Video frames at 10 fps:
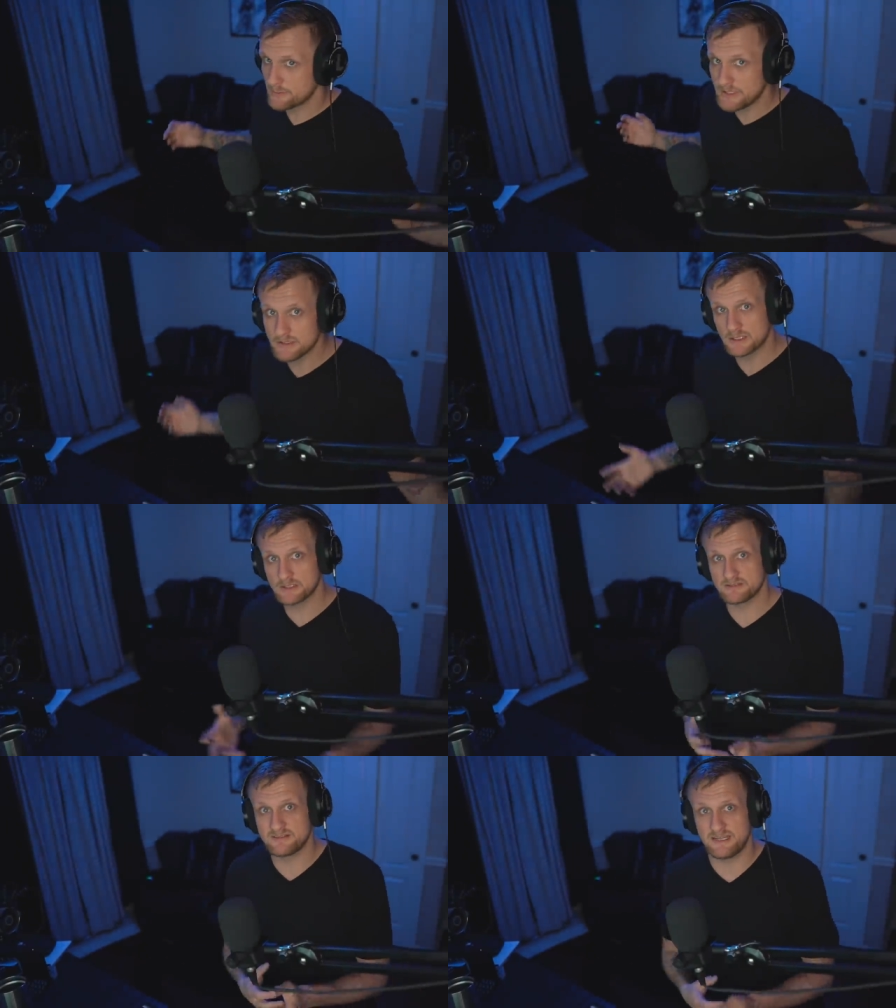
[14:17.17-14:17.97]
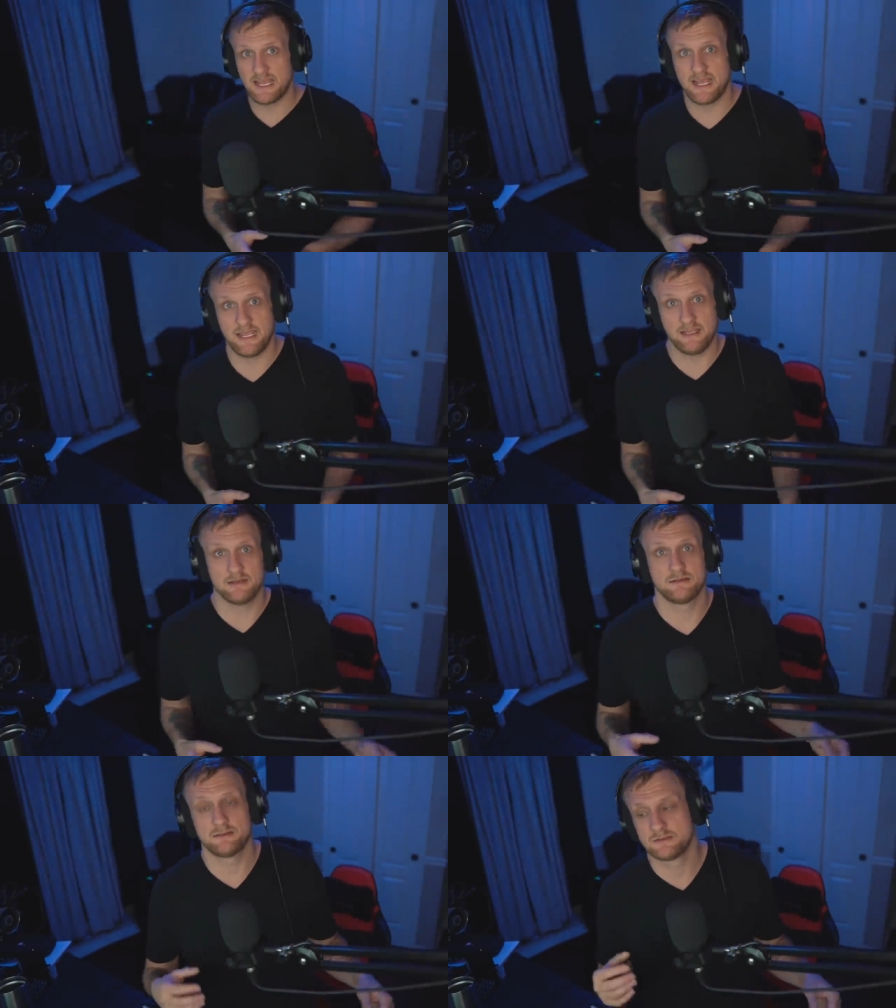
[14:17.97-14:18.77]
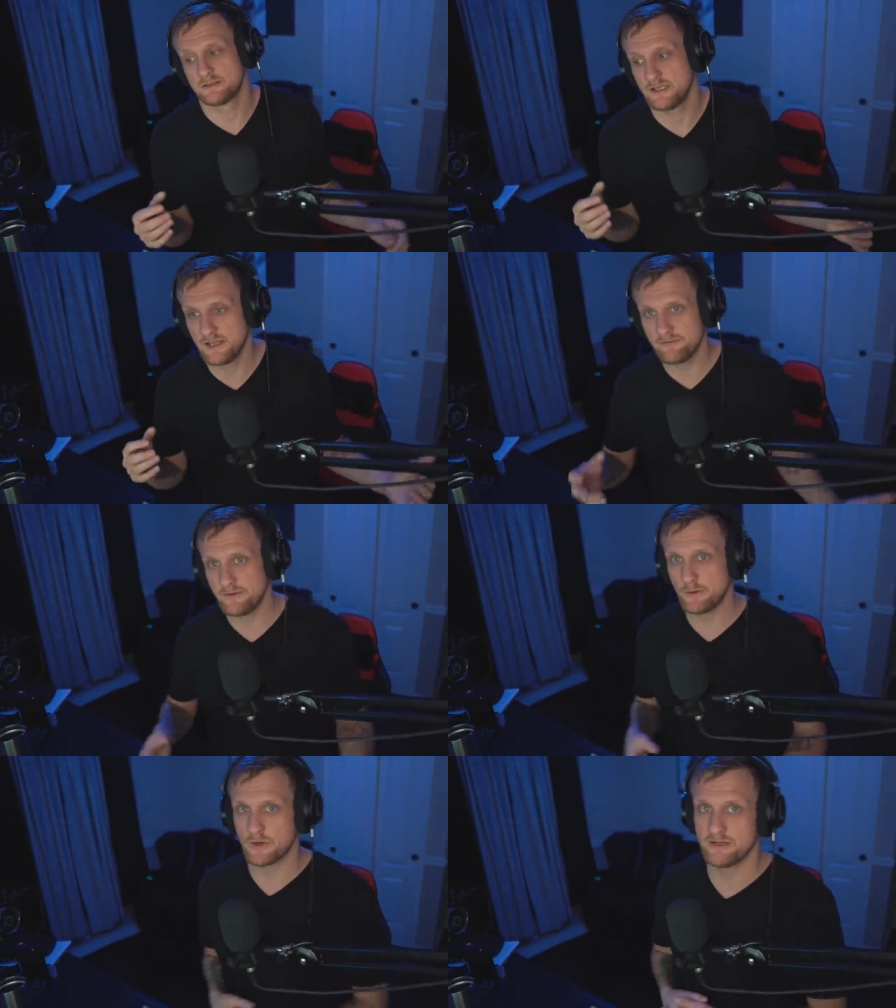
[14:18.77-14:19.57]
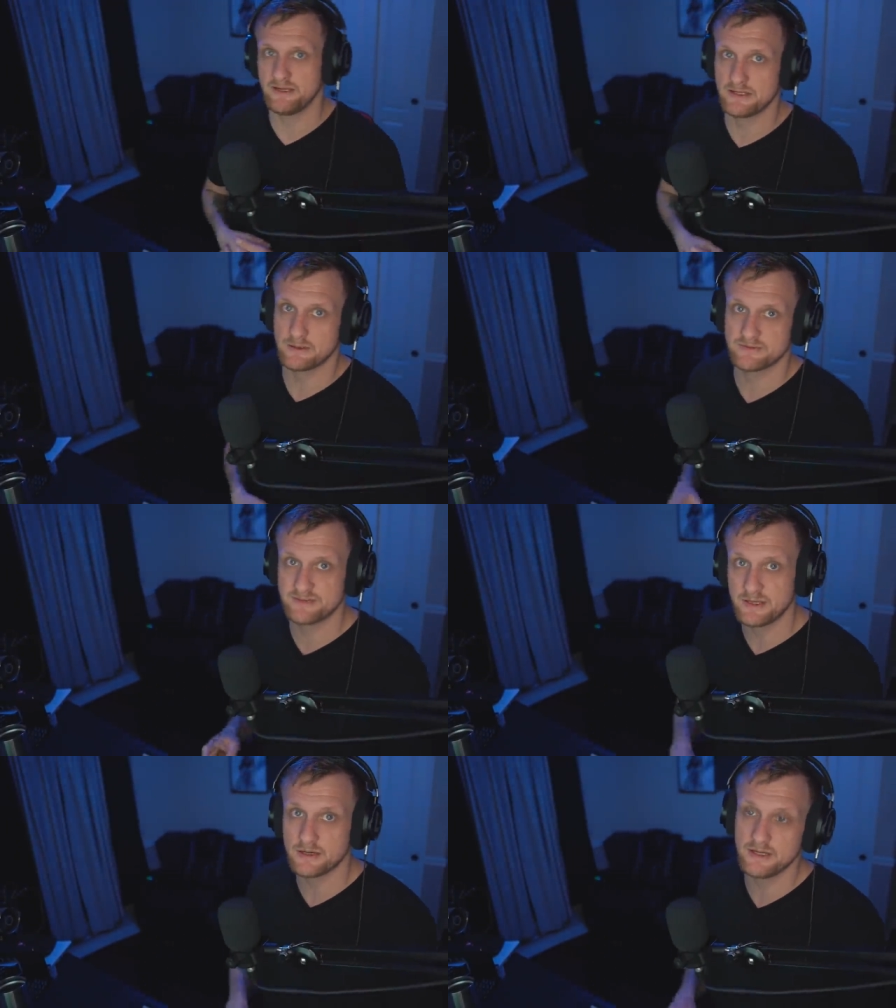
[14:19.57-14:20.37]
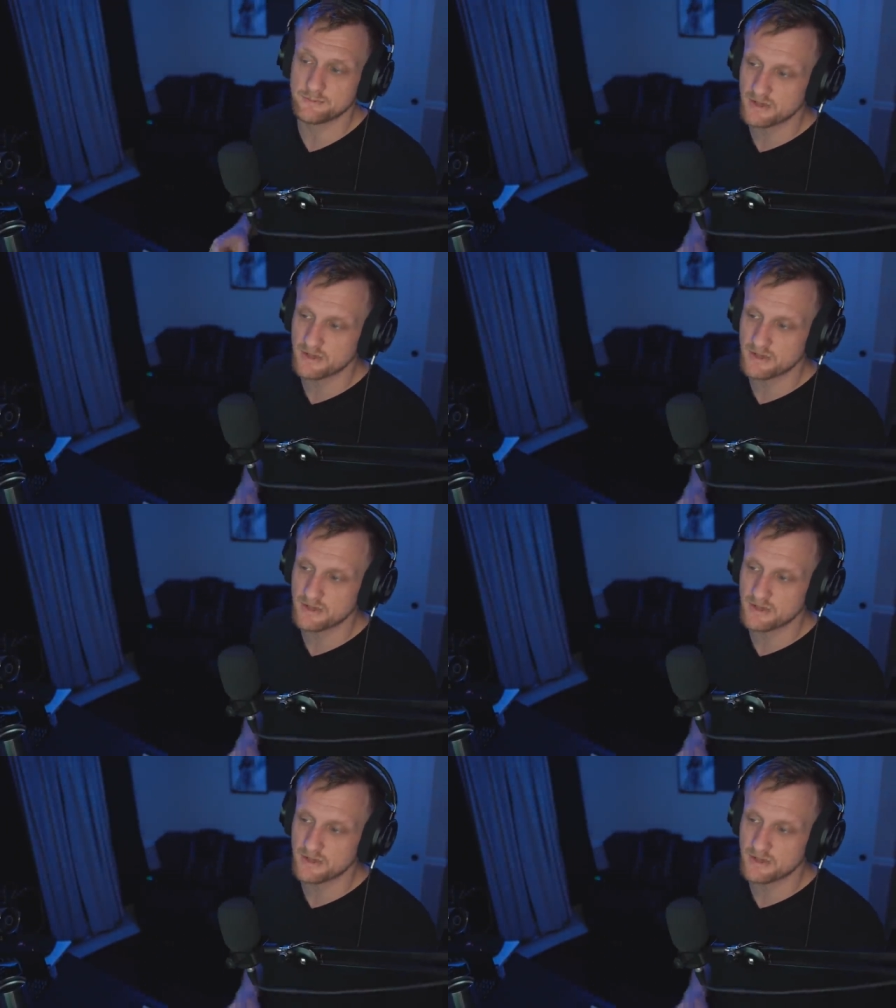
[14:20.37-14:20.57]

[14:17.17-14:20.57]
did we learn today? If you are dealing with security and